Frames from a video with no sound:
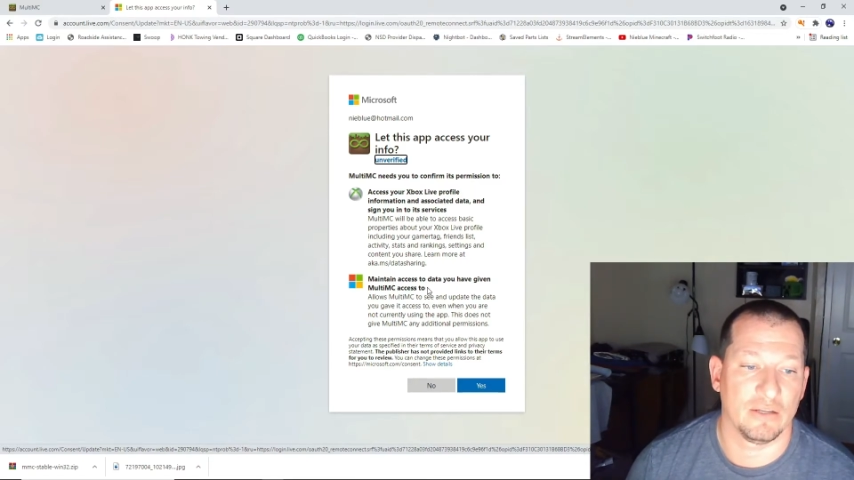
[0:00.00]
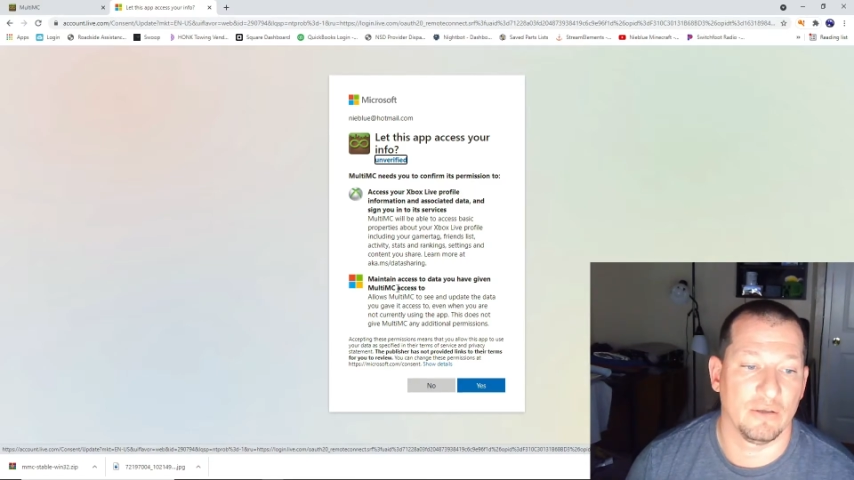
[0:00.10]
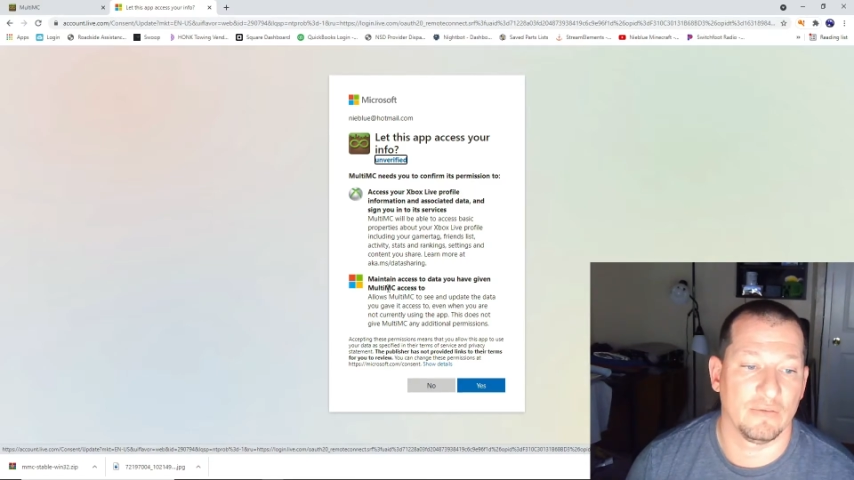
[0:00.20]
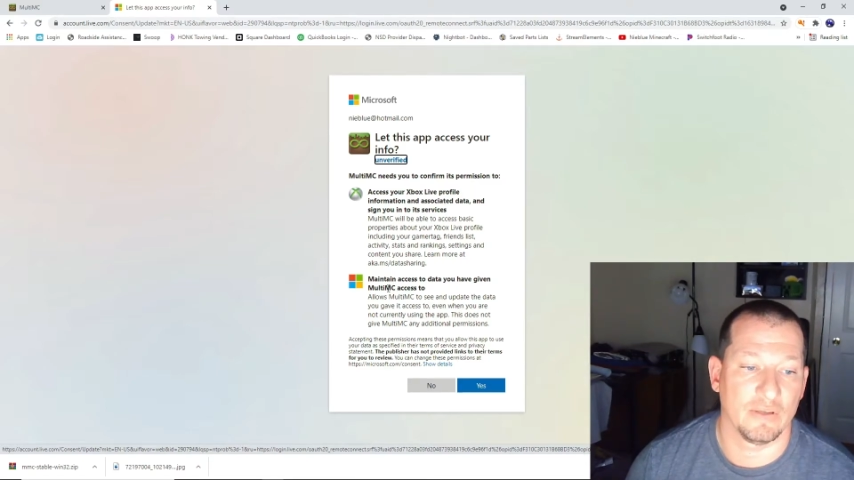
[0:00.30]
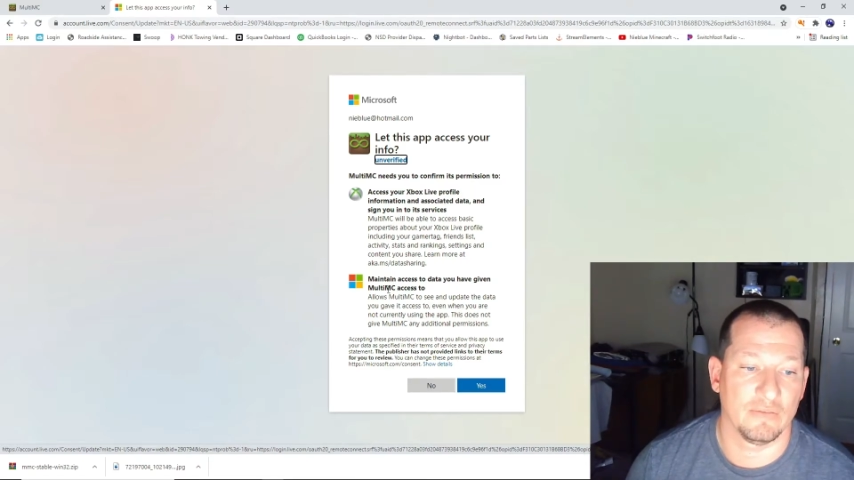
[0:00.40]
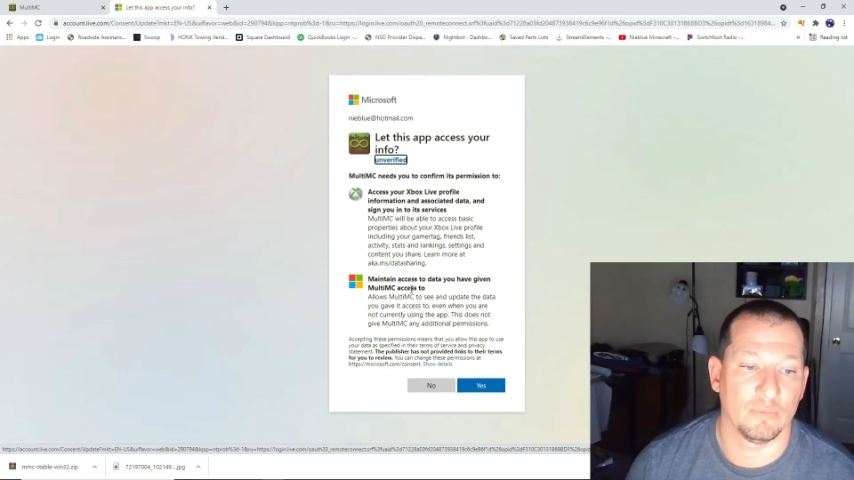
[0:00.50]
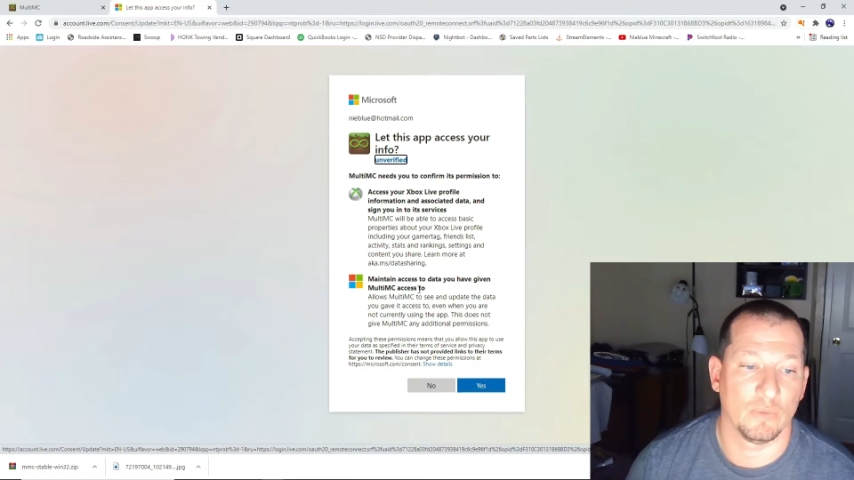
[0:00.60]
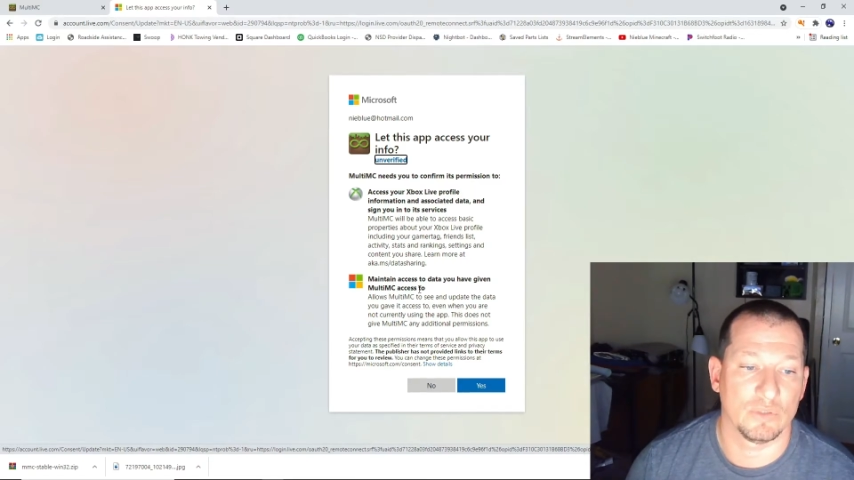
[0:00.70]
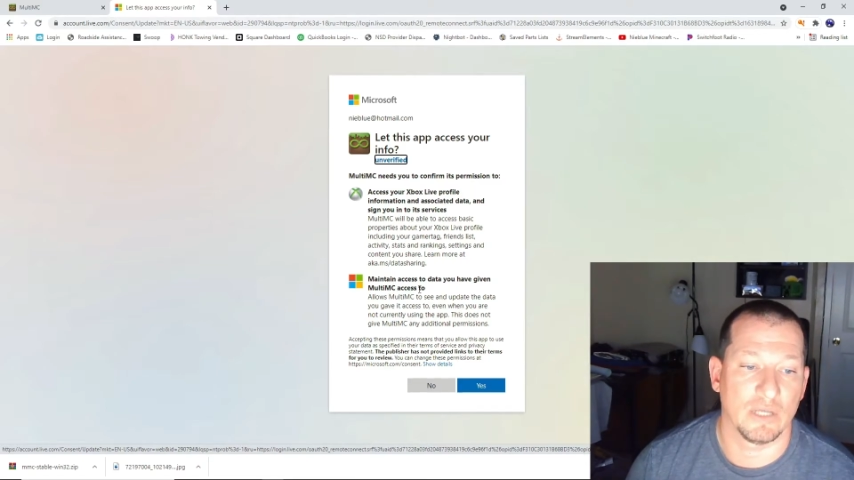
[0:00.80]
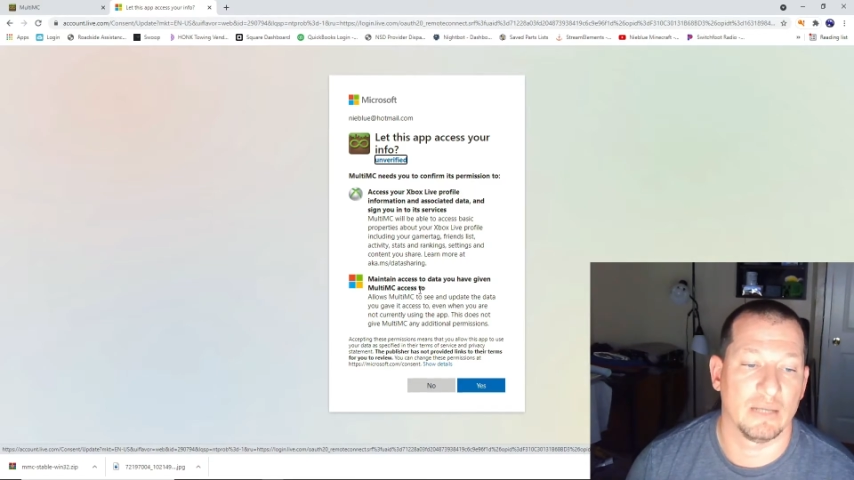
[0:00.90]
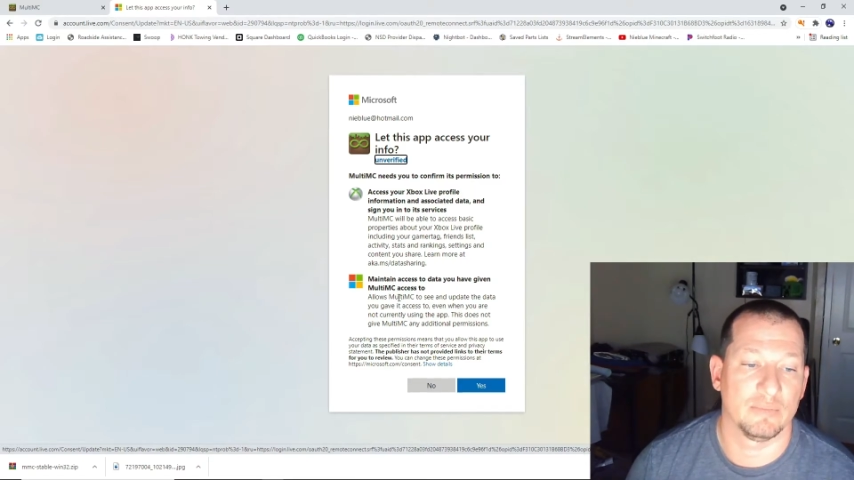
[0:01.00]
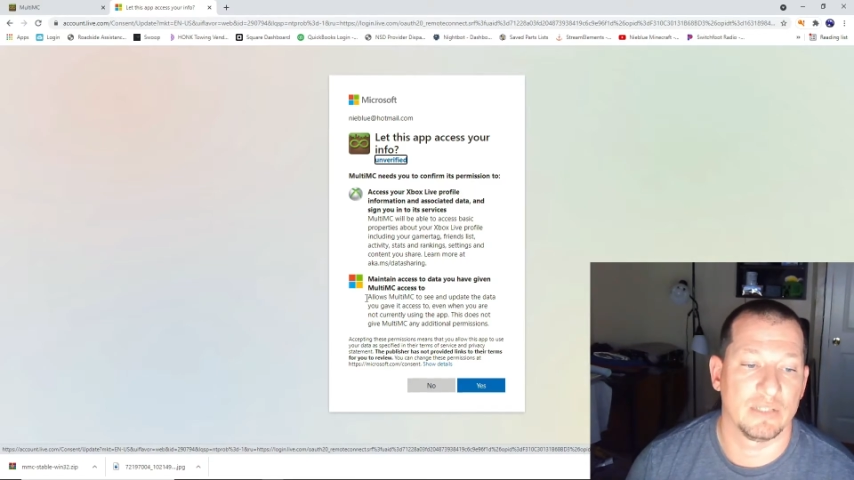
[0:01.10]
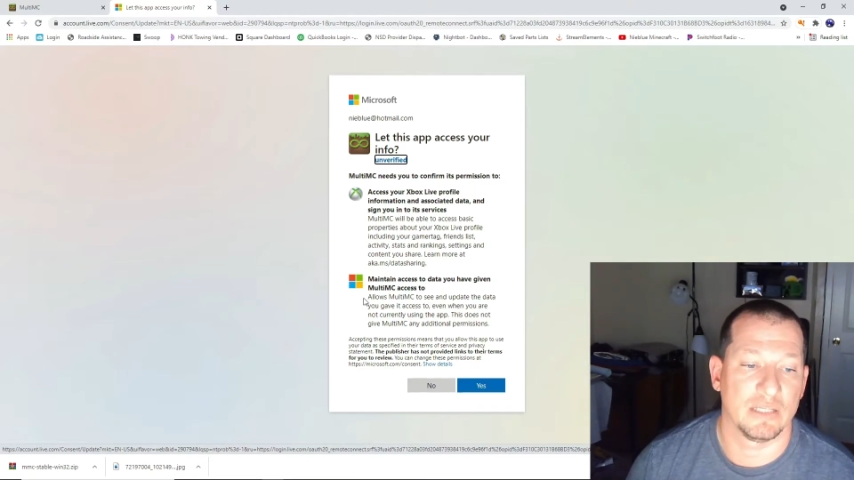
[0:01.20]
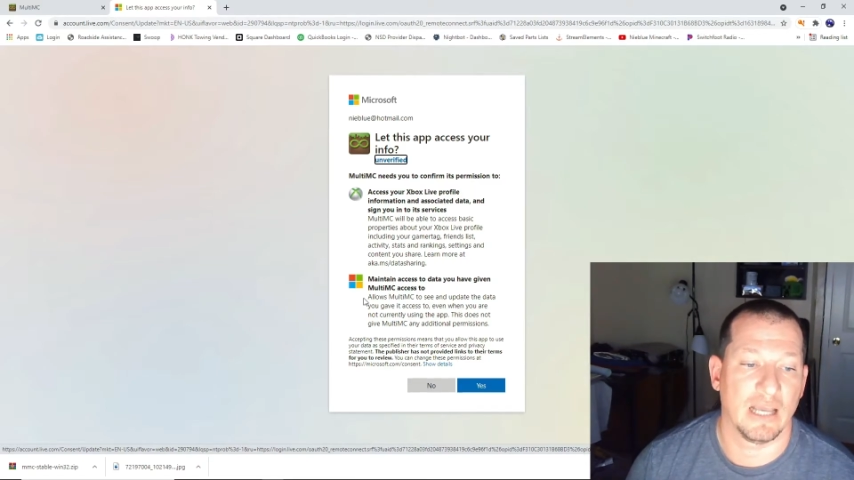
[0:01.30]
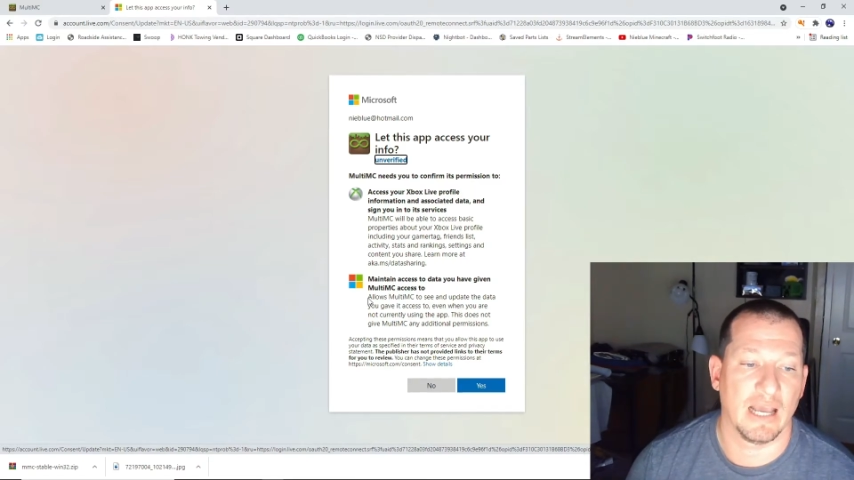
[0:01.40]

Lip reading: you have given MultiMC